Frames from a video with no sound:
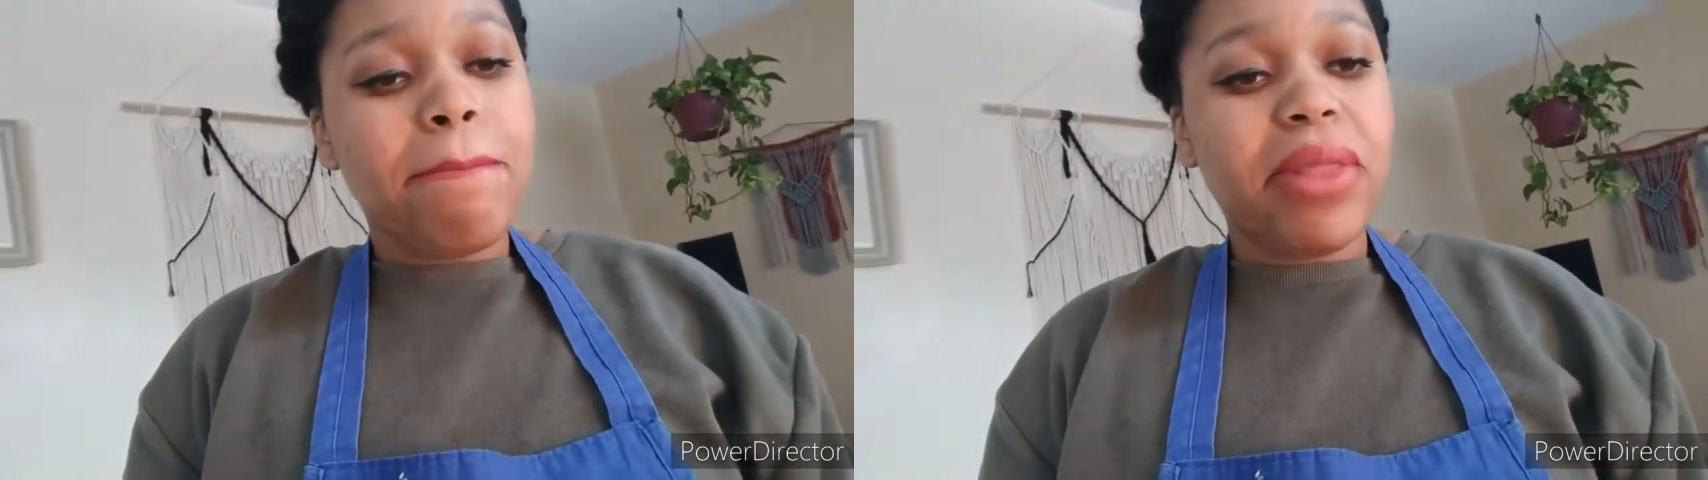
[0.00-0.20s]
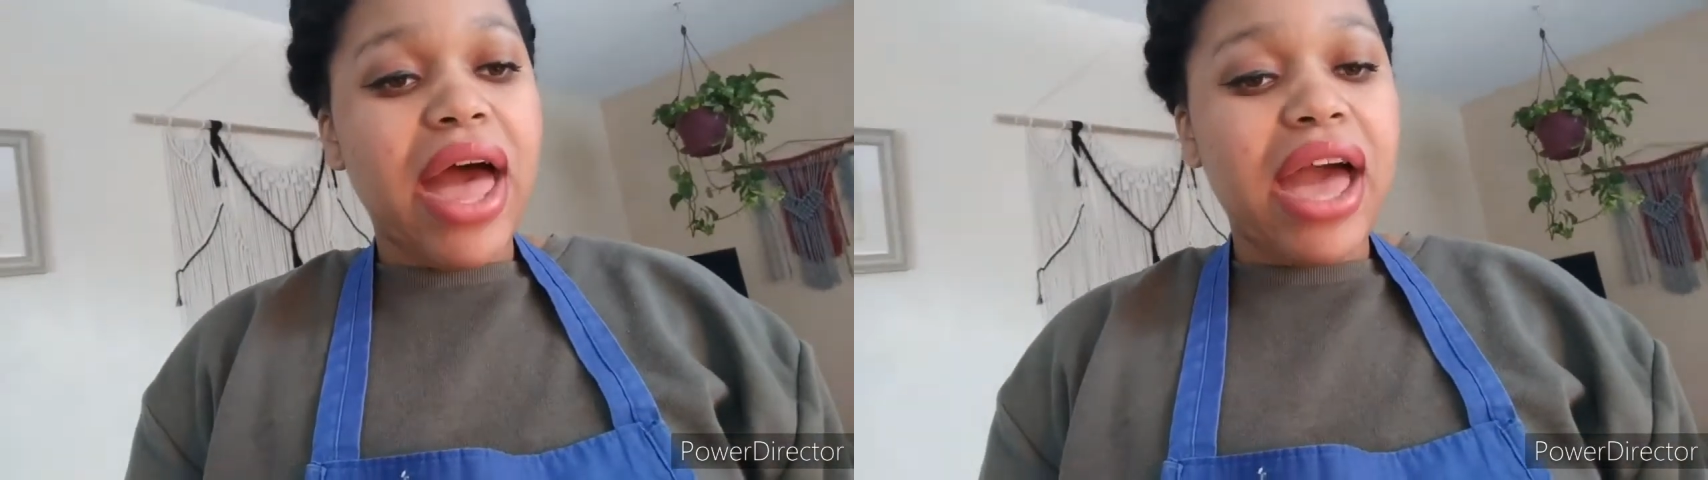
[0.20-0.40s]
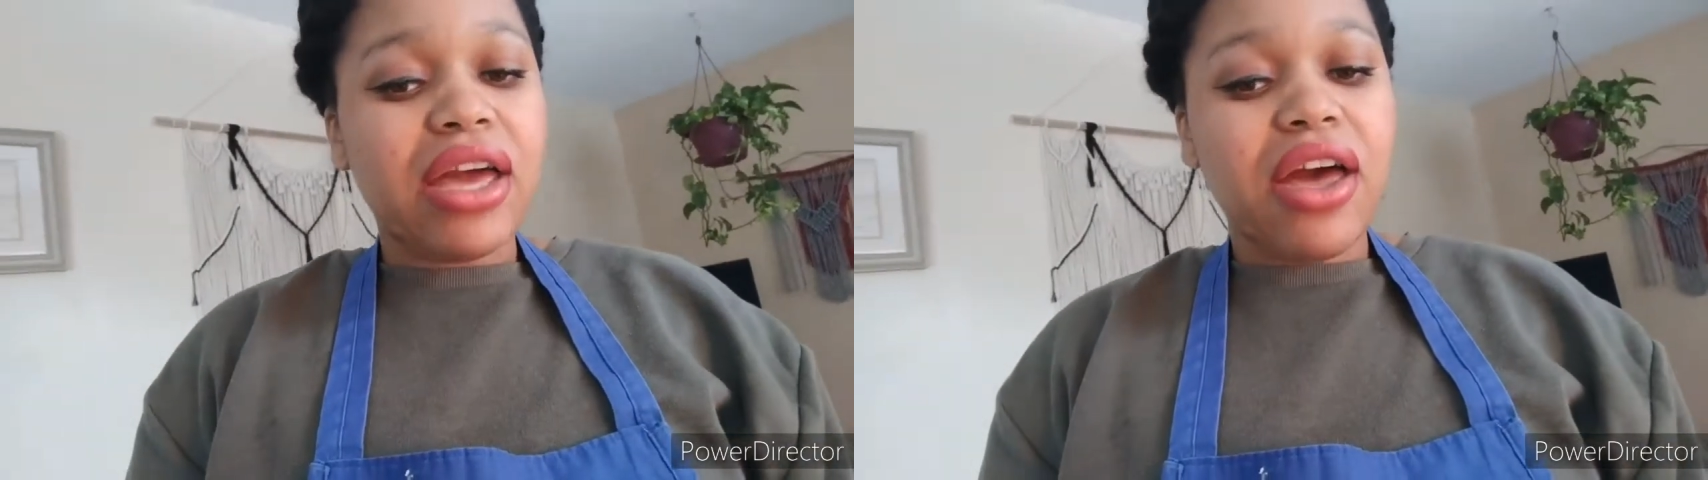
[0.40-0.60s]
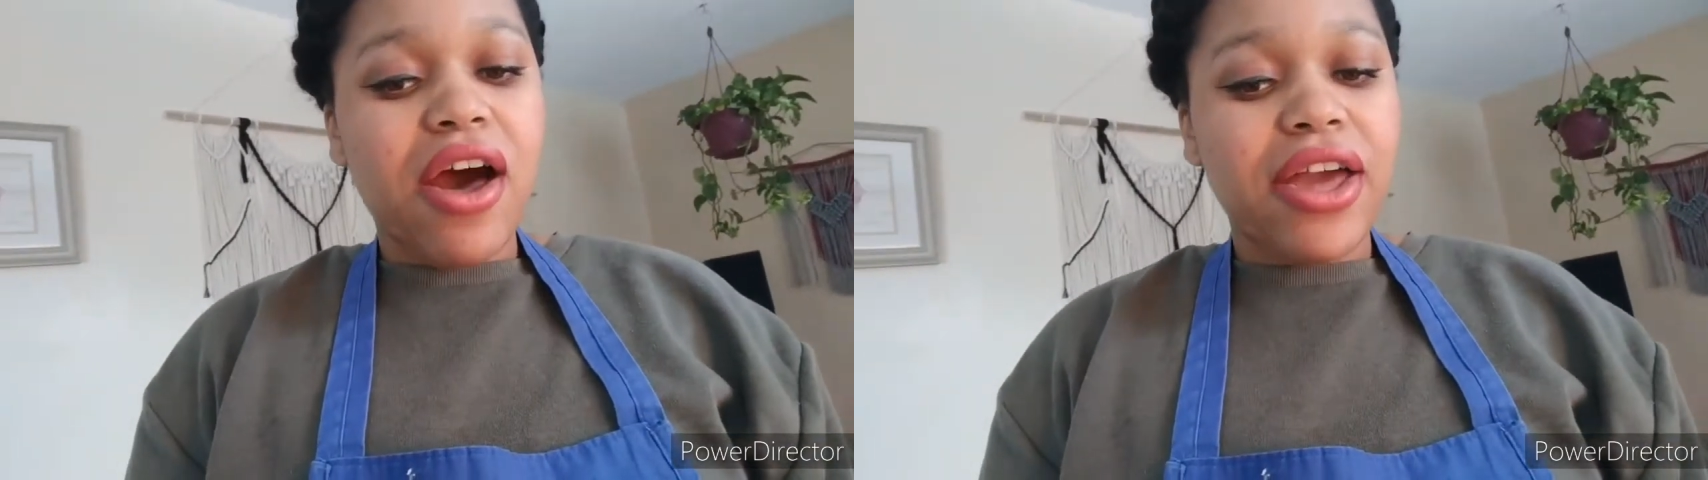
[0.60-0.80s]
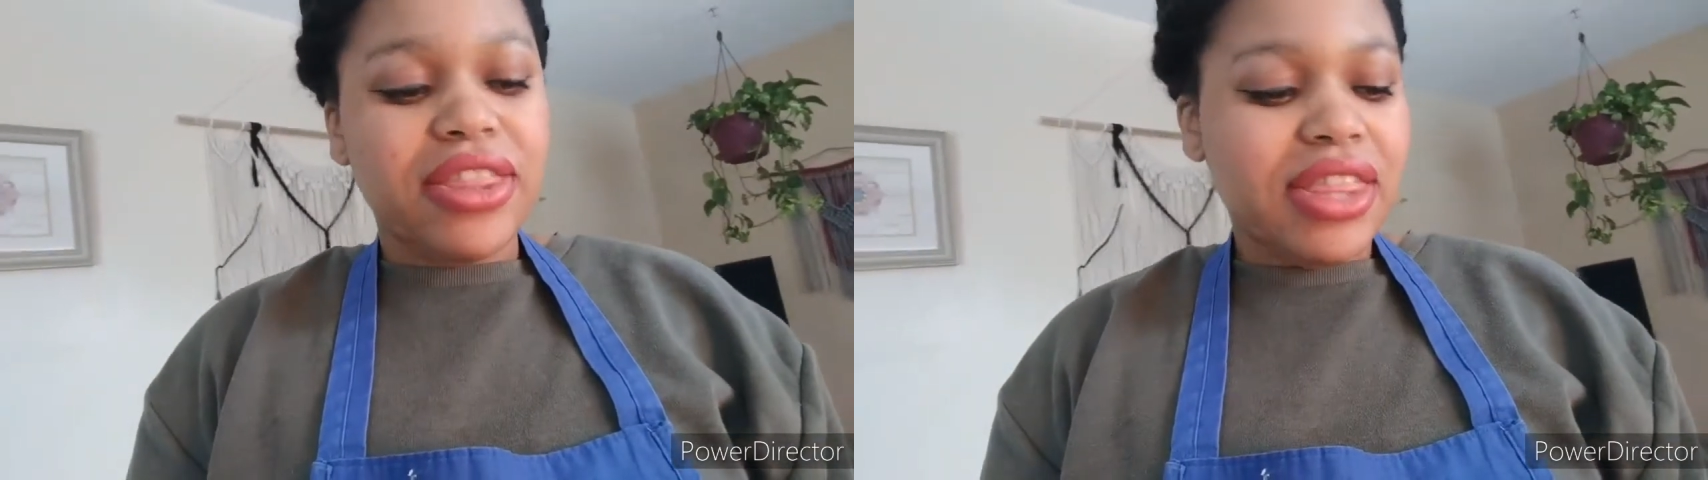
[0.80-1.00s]
black,
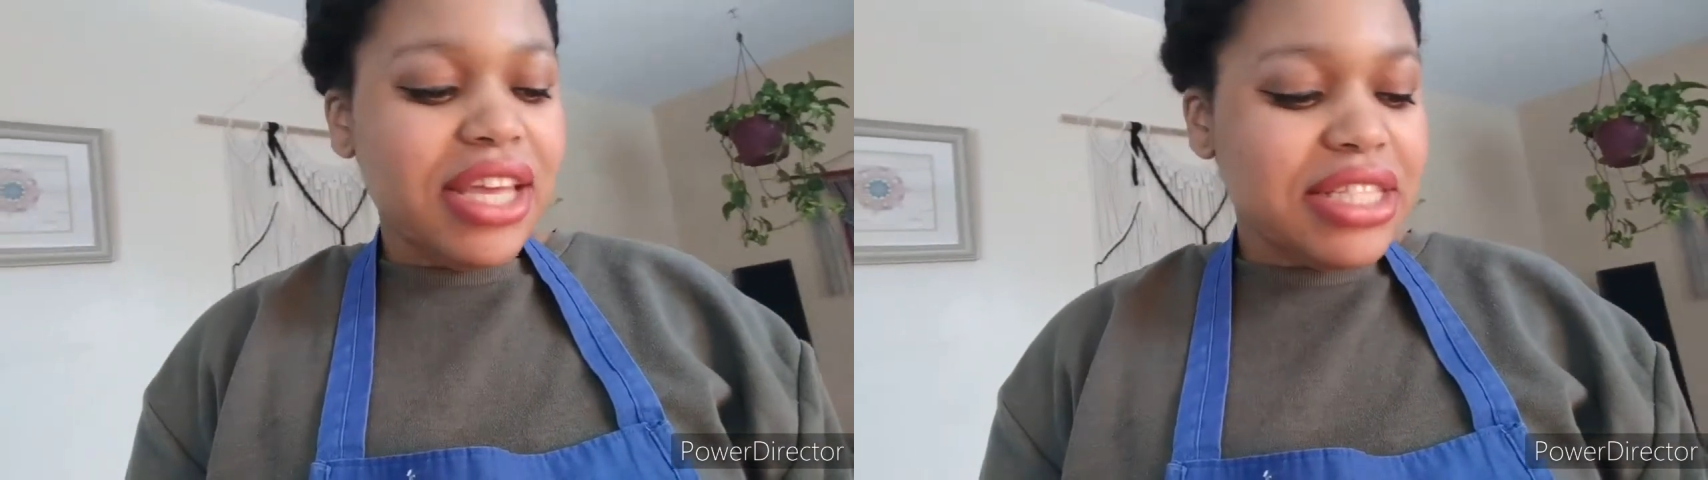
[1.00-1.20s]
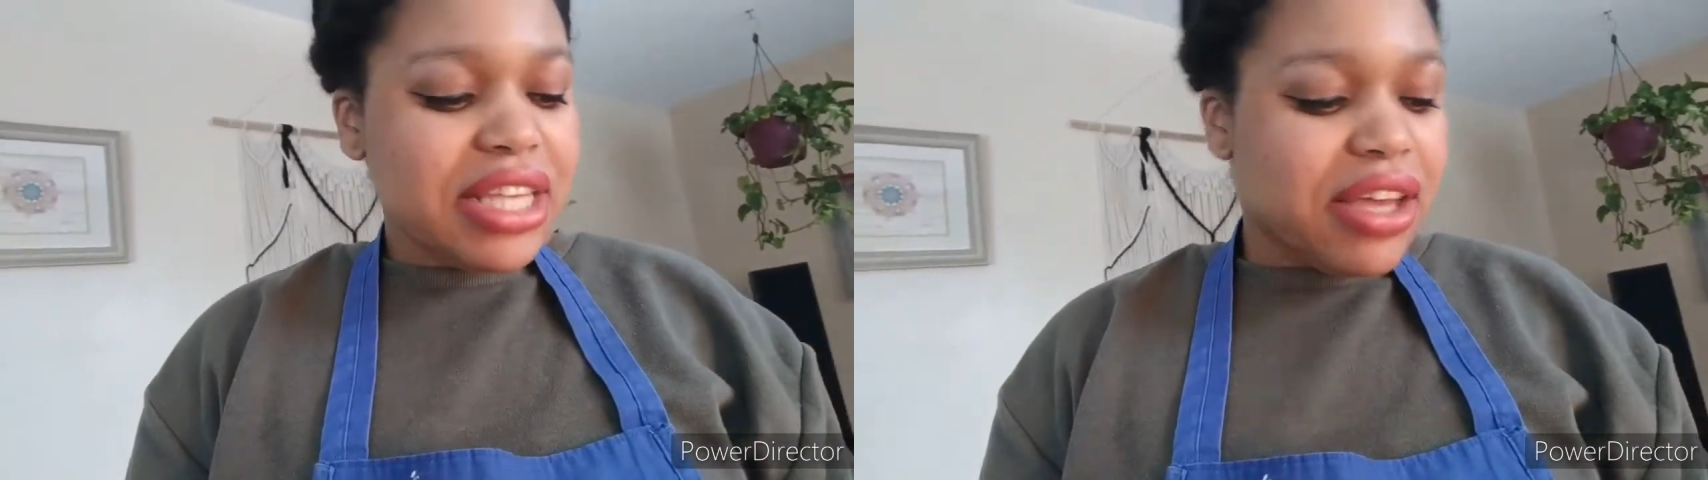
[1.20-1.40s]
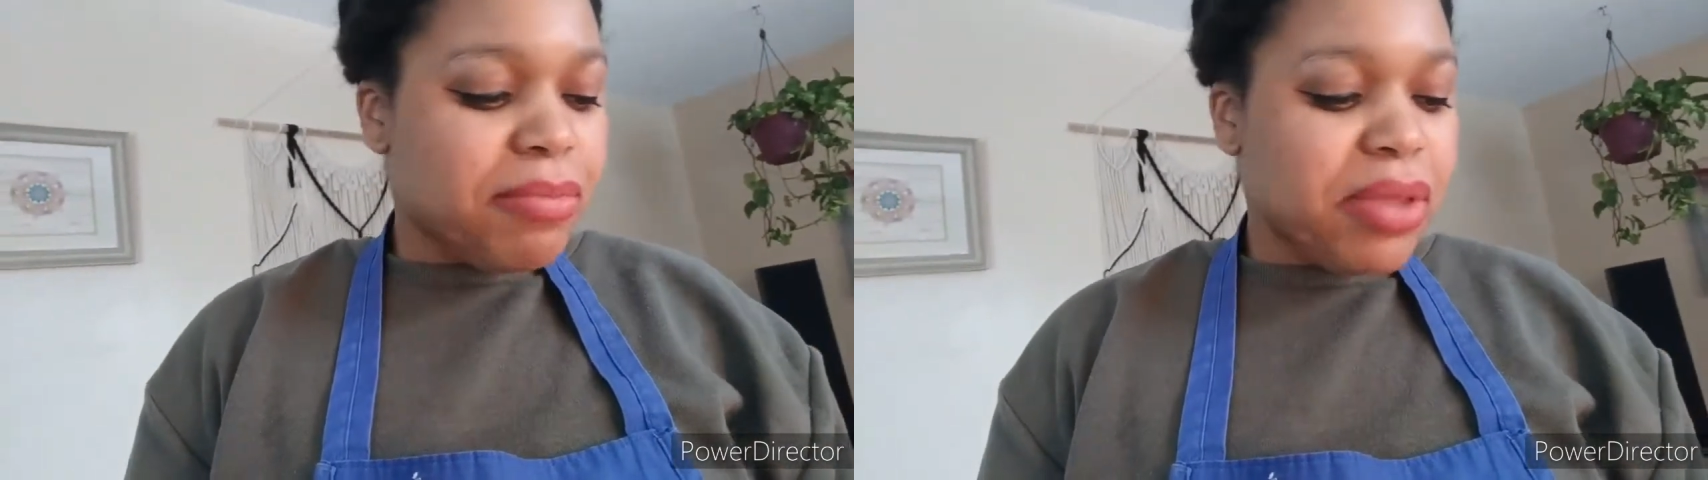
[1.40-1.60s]
I think it's like a